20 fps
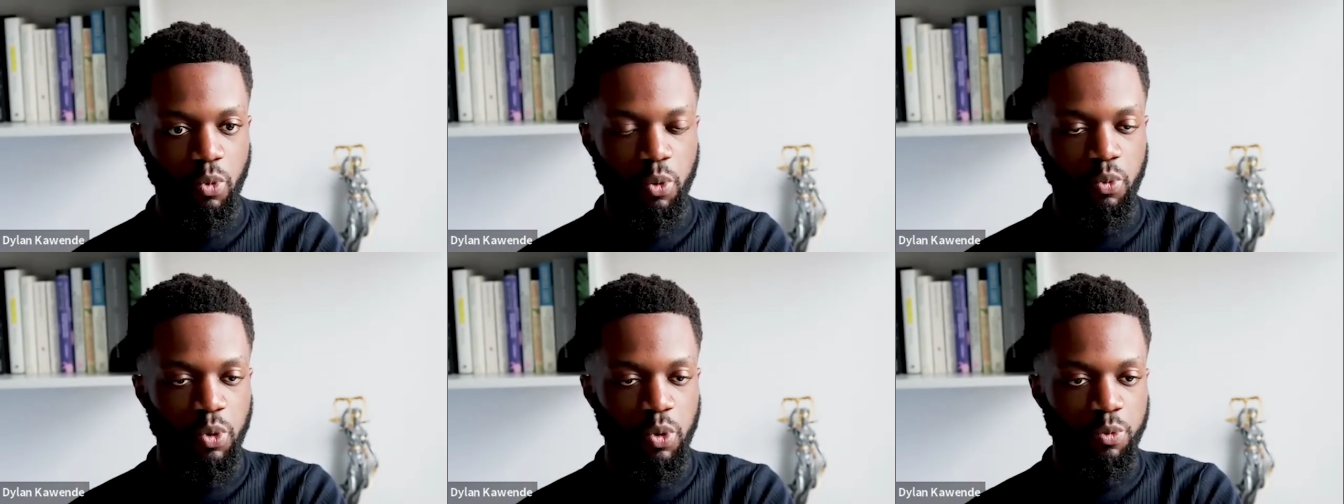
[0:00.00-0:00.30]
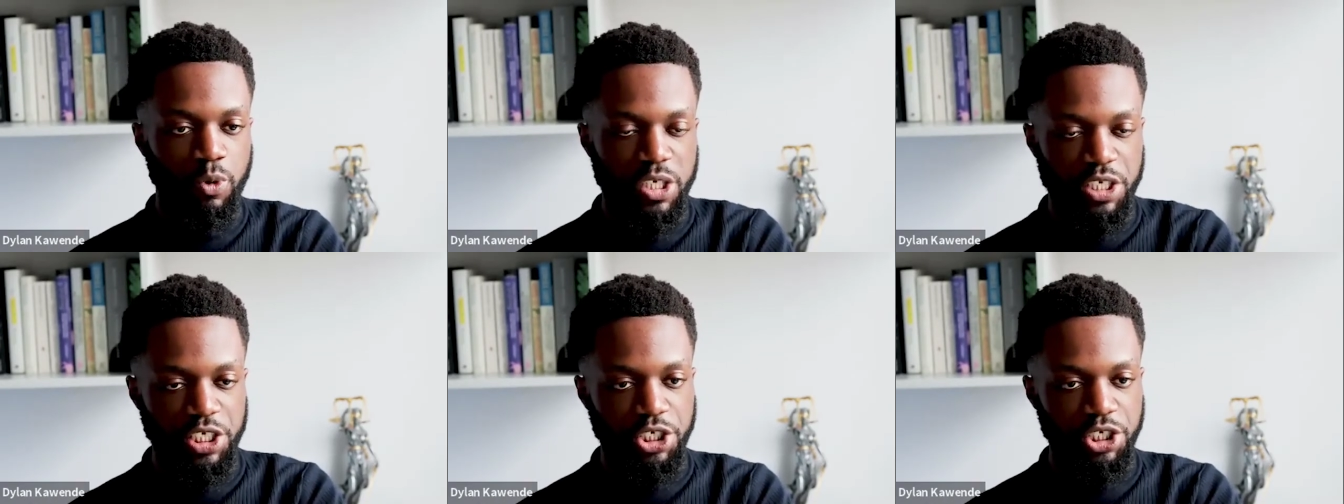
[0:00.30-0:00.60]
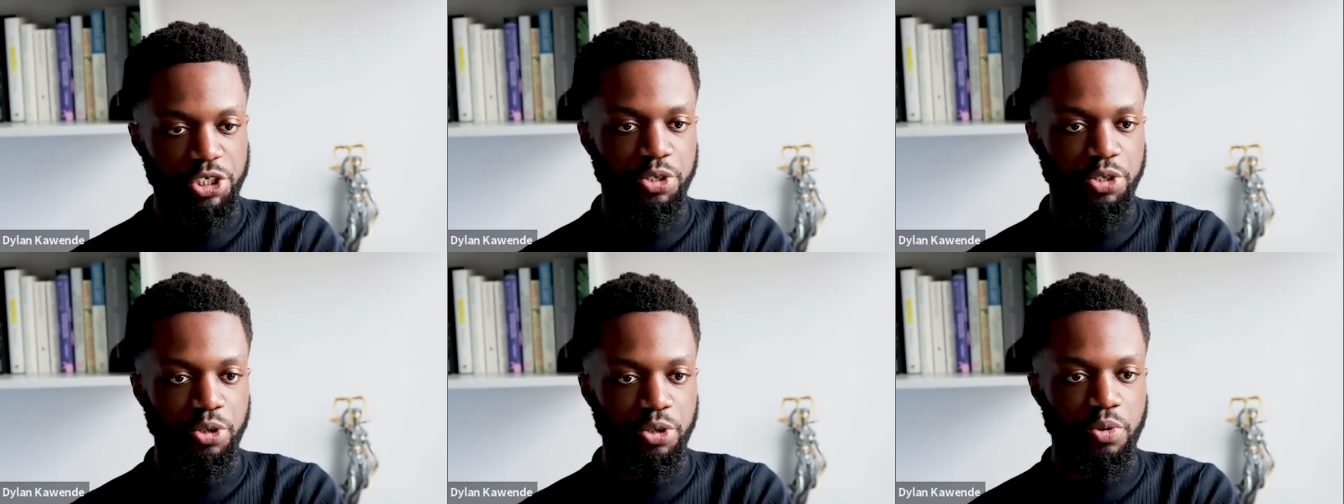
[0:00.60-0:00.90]
what what did you
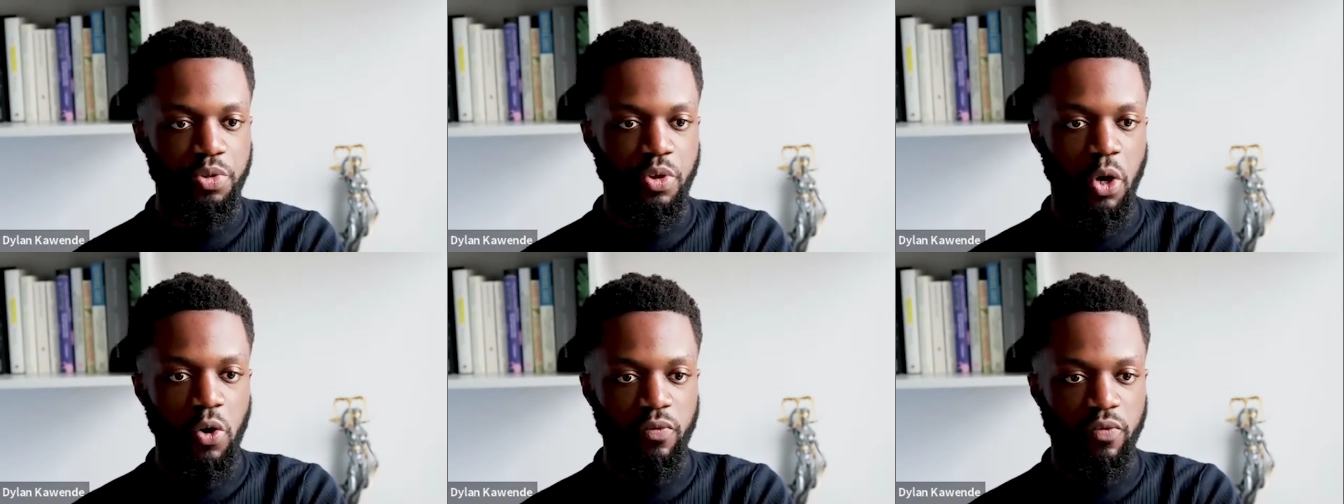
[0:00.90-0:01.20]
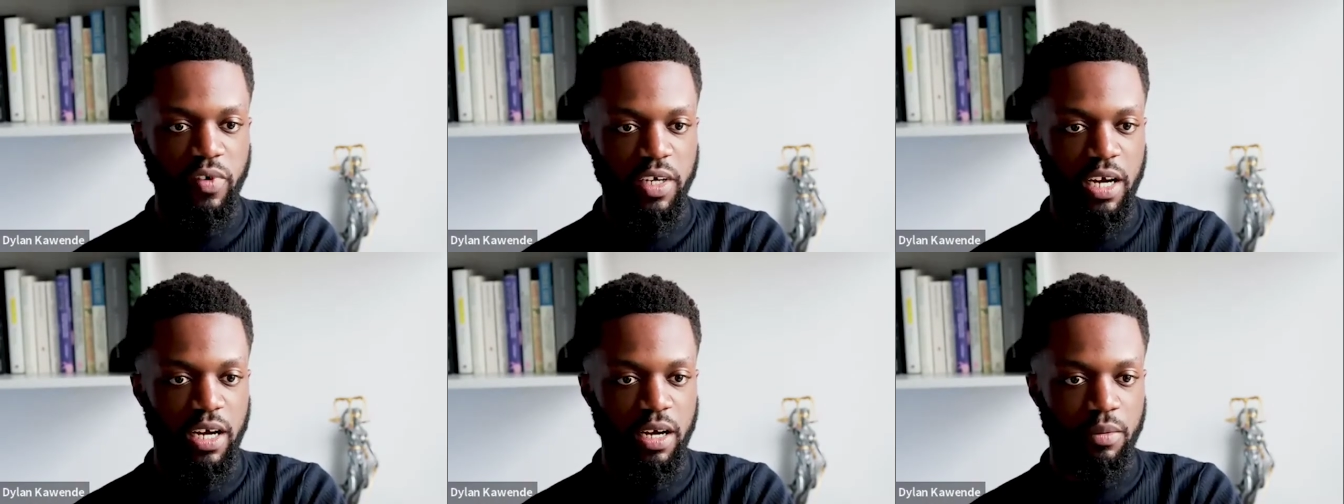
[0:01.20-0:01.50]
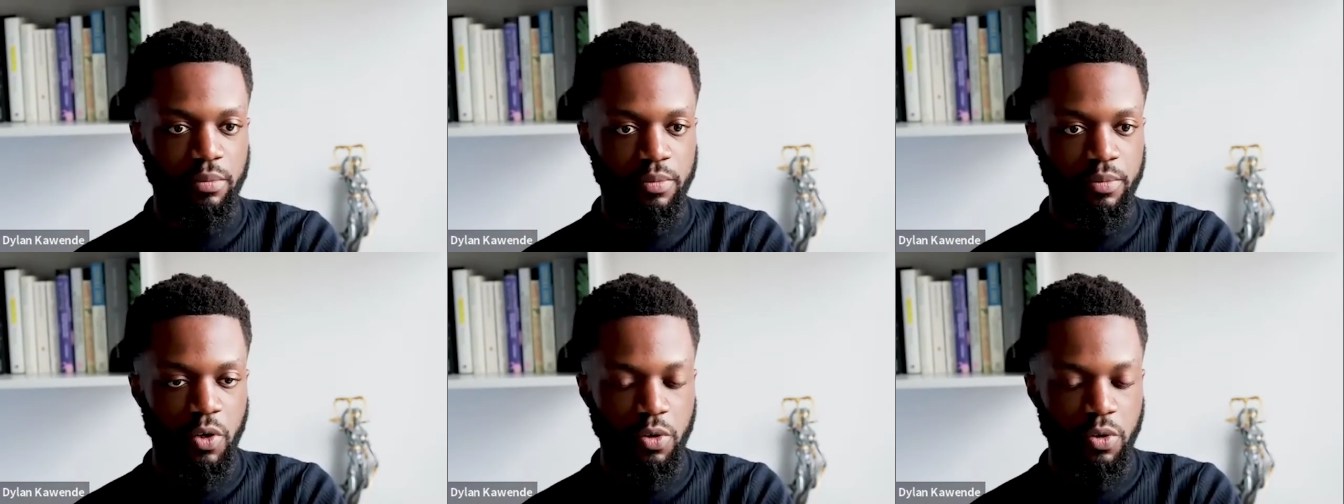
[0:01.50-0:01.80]
do to
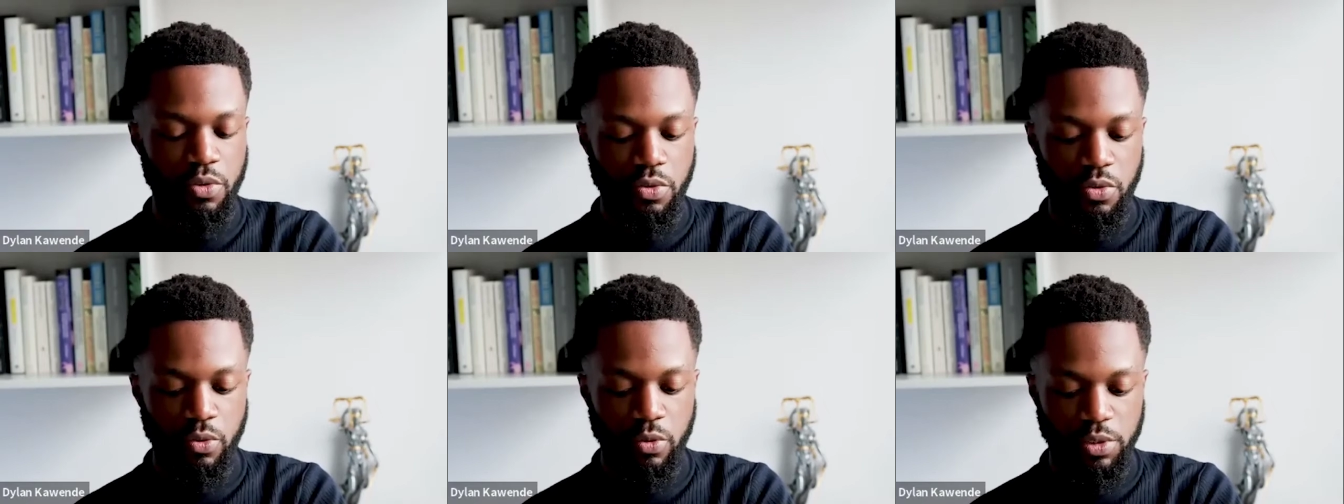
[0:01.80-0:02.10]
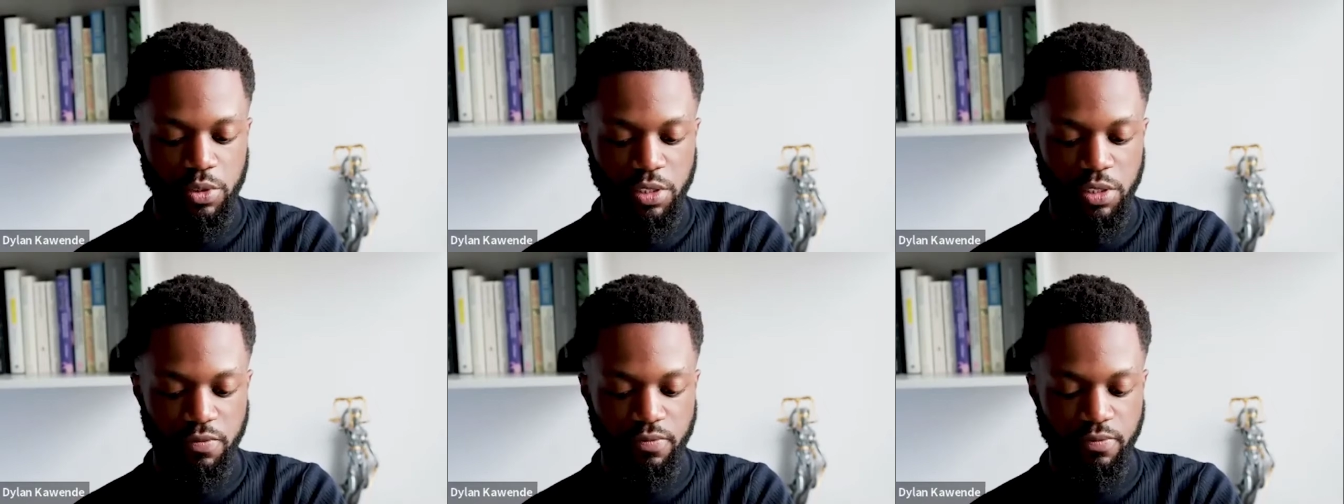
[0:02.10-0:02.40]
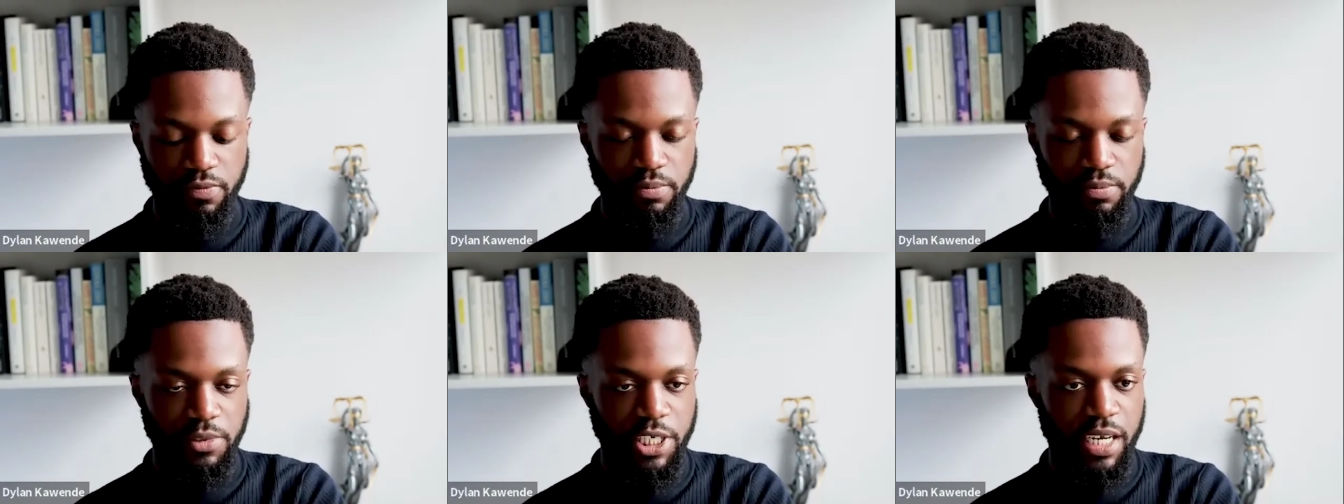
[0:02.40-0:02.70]
overcome those sorts of
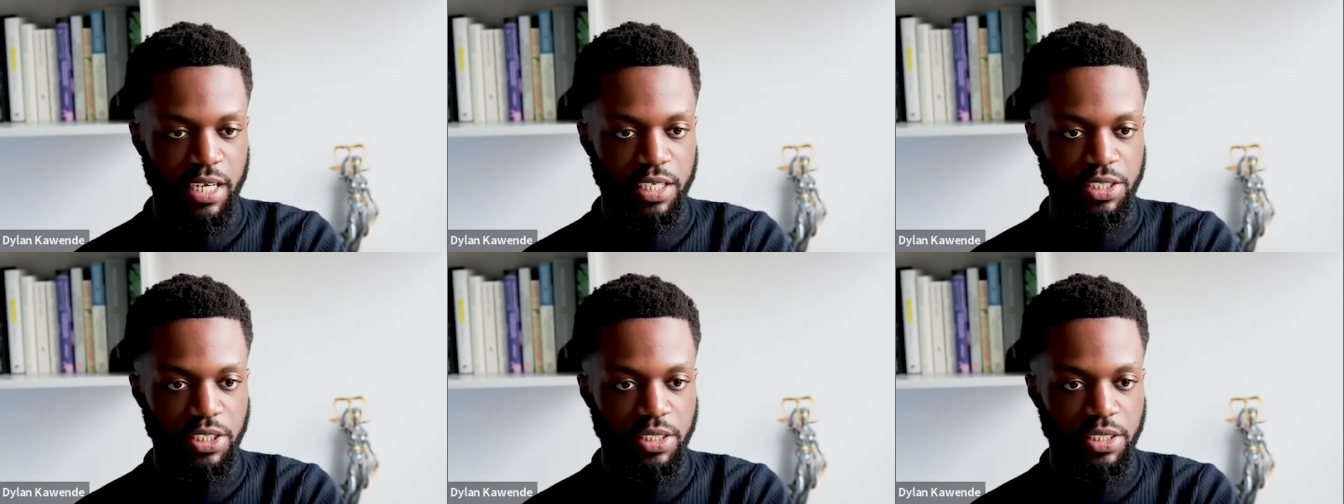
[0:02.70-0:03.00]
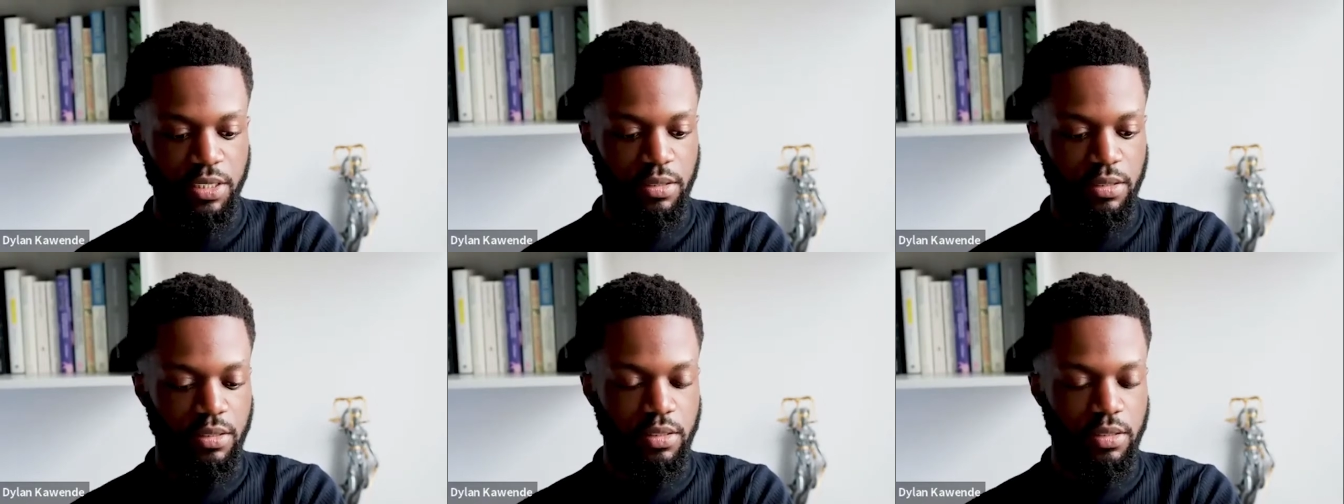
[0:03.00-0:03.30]
challenges?